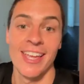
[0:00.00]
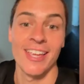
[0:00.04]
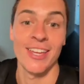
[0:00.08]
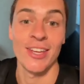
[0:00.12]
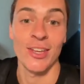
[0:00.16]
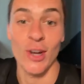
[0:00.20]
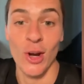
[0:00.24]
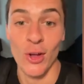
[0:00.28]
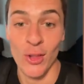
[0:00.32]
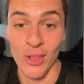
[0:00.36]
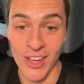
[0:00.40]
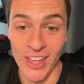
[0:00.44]

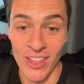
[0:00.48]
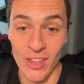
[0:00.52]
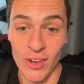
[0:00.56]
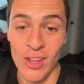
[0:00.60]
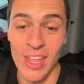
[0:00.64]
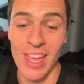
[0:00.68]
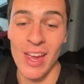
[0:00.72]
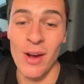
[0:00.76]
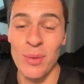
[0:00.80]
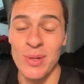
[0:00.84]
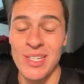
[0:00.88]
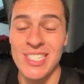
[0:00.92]
You know, the other
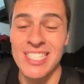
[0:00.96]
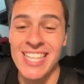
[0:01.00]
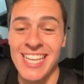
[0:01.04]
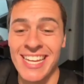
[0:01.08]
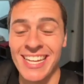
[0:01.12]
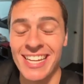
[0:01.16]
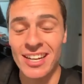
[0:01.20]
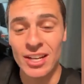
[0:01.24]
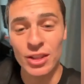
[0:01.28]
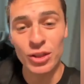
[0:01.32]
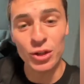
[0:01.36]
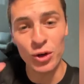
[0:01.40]
day I was
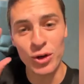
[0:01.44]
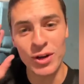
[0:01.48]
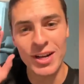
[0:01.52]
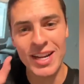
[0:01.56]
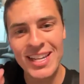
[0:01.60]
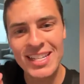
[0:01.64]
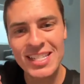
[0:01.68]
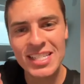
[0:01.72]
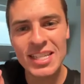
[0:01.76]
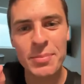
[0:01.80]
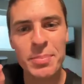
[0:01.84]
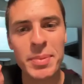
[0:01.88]
thinking, there
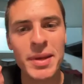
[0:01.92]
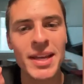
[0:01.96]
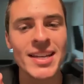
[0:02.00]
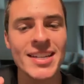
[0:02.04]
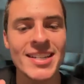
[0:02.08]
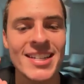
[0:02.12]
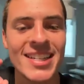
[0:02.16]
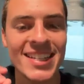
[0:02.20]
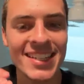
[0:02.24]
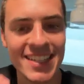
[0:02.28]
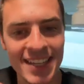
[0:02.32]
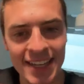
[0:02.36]
needs to be a
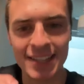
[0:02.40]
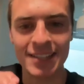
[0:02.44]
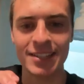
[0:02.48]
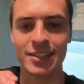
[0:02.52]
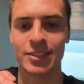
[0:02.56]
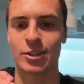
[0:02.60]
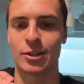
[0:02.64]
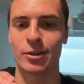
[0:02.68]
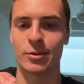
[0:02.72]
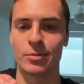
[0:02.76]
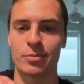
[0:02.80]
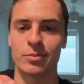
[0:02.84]

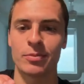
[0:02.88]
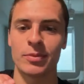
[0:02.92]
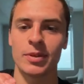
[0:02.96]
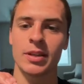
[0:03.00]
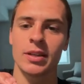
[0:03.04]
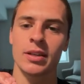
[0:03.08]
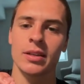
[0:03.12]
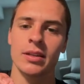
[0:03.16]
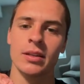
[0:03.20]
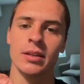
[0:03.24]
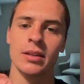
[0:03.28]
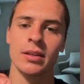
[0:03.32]
system
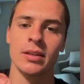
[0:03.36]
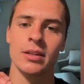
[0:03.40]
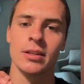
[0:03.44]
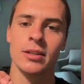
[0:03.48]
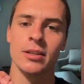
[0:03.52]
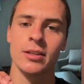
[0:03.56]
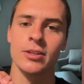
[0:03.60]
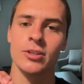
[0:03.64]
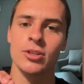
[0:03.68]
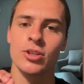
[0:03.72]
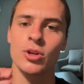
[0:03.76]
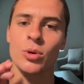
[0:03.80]

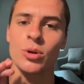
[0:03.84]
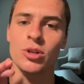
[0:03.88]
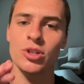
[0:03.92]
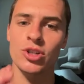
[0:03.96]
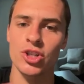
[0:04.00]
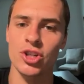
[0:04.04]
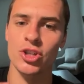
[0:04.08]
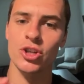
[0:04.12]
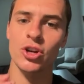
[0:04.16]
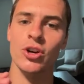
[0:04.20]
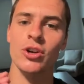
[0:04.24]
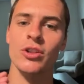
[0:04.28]
to
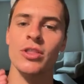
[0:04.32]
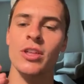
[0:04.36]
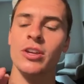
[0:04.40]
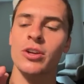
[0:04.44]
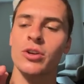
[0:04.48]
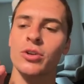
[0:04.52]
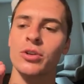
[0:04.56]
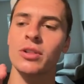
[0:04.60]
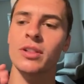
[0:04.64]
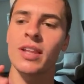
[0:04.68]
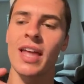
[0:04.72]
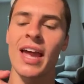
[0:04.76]
ensure that
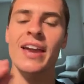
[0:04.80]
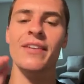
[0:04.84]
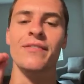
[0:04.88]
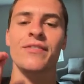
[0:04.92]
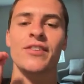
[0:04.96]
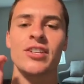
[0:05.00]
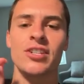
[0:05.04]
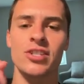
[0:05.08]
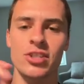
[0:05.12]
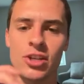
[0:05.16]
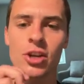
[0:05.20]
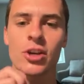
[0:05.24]
your life
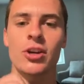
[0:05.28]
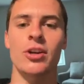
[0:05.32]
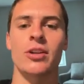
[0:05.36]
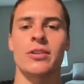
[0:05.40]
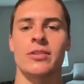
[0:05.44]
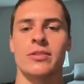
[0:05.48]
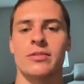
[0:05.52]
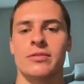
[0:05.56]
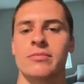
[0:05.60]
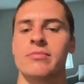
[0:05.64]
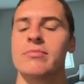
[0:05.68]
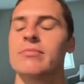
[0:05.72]
is good.
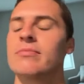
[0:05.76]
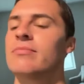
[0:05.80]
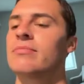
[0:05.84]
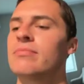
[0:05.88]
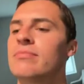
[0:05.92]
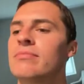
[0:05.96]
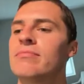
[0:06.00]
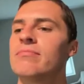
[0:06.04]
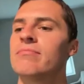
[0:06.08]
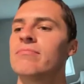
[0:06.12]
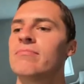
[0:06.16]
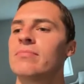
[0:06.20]

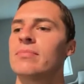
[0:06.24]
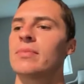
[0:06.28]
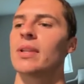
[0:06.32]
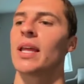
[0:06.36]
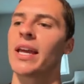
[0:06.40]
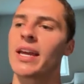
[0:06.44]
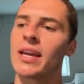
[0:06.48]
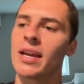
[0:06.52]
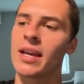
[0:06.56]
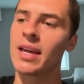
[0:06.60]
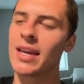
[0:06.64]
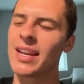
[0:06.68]

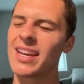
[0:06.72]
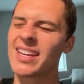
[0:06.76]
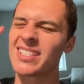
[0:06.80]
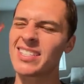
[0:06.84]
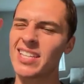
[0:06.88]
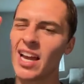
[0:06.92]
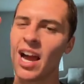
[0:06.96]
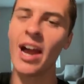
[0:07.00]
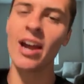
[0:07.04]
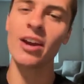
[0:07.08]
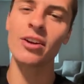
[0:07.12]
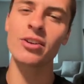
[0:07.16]
Like, an
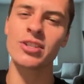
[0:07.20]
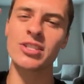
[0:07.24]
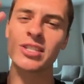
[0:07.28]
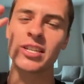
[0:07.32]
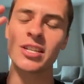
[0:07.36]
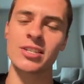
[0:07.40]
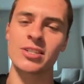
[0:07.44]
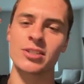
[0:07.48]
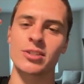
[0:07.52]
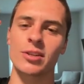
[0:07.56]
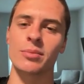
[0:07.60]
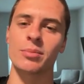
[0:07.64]
entire
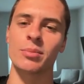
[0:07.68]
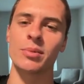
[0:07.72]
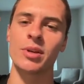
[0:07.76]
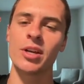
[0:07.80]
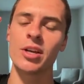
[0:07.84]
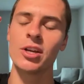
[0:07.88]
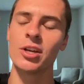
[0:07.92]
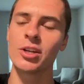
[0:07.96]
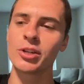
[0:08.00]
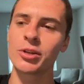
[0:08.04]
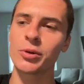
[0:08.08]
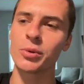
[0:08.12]
system
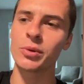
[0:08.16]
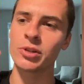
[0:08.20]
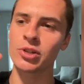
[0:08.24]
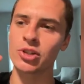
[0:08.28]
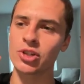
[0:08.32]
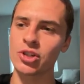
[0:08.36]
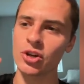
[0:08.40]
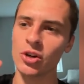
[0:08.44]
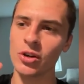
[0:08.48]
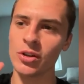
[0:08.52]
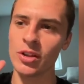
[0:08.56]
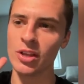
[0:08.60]
to
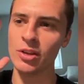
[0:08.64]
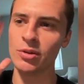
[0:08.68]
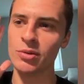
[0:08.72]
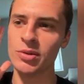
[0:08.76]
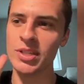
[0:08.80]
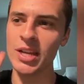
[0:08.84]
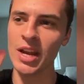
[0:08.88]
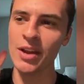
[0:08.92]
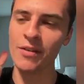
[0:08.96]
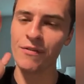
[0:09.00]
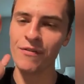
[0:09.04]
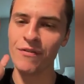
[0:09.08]
ensure that you
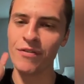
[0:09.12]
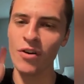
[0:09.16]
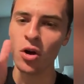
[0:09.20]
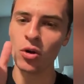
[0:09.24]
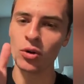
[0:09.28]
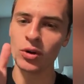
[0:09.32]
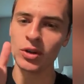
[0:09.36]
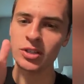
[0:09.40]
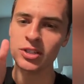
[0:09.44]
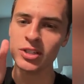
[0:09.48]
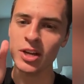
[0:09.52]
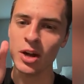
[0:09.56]
stay
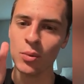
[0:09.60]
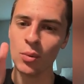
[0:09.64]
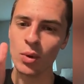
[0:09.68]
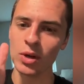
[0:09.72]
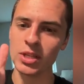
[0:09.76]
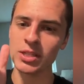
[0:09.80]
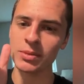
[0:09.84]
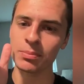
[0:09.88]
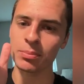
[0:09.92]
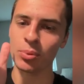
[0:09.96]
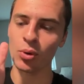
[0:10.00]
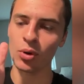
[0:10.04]
focused on
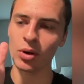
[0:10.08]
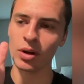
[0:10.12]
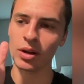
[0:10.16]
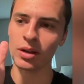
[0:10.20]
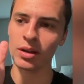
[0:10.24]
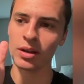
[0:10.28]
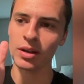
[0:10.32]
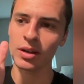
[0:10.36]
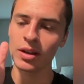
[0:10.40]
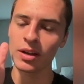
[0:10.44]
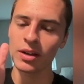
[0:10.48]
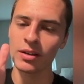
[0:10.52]
what's
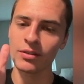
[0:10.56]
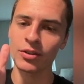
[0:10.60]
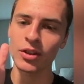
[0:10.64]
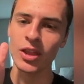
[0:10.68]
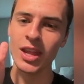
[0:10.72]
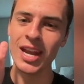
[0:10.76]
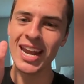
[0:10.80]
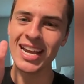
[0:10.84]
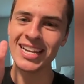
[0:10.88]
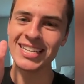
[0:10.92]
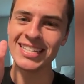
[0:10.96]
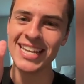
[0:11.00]
important for
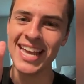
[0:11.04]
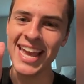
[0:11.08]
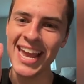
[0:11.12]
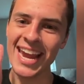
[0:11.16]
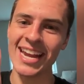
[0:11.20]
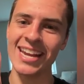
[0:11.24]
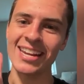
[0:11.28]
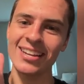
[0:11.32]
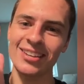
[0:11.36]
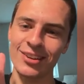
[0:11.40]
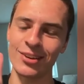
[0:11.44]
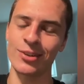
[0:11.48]
the next
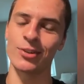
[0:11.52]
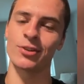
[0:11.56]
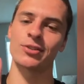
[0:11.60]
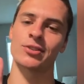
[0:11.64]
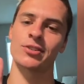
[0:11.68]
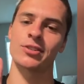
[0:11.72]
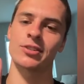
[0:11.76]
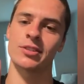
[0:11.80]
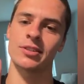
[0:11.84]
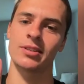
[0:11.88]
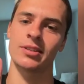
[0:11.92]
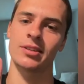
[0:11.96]
80
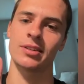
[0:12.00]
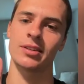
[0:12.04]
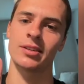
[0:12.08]
years.